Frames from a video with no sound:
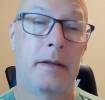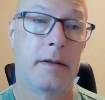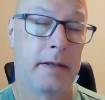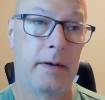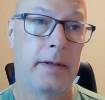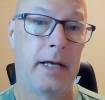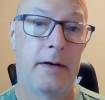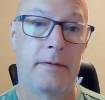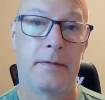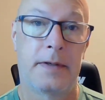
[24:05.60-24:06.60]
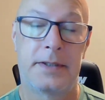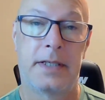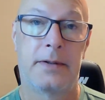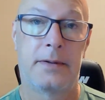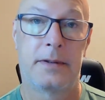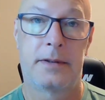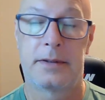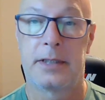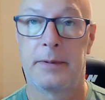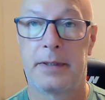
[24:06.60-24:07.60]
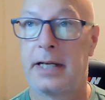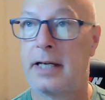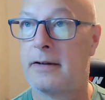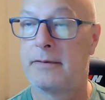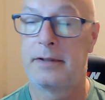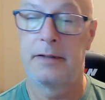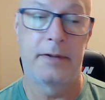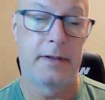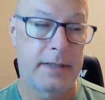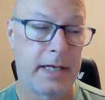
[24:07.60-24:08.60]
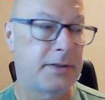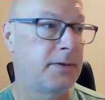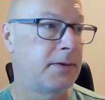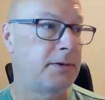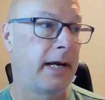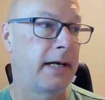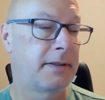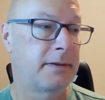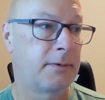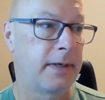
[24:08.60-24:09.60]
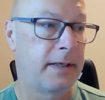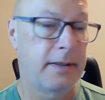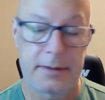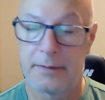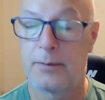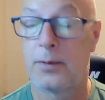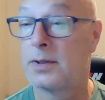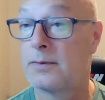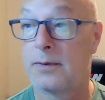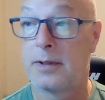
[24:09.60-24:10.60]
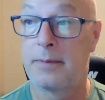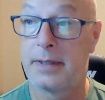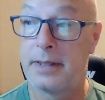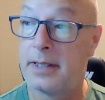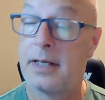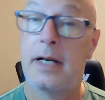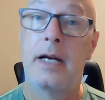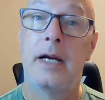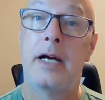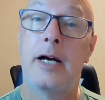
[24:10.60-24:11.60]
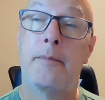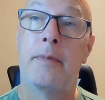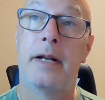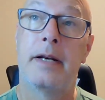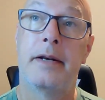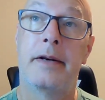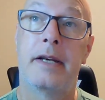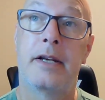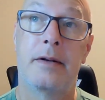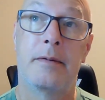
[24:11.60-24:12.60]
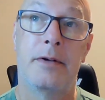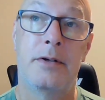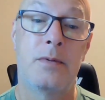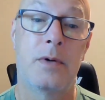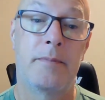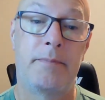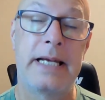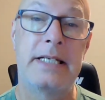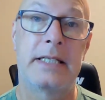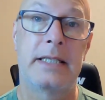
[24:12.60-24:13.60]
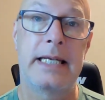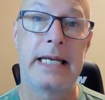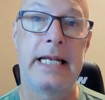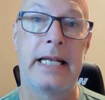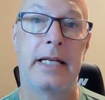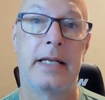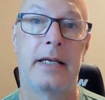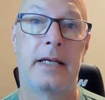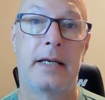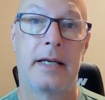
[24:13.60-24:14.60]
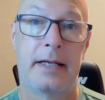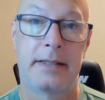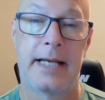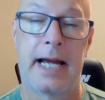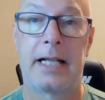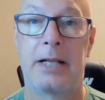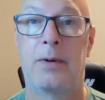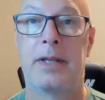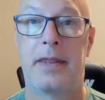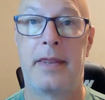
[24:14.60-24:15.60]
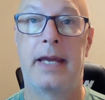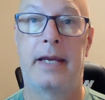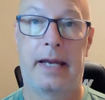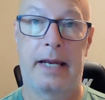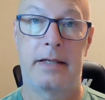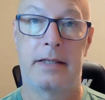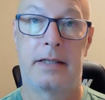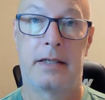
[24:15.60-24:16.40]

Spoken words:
they only have a single stomach. They have different intestinal tracts and the way stuff works for them in there. But you are basically eating exactly what they ate.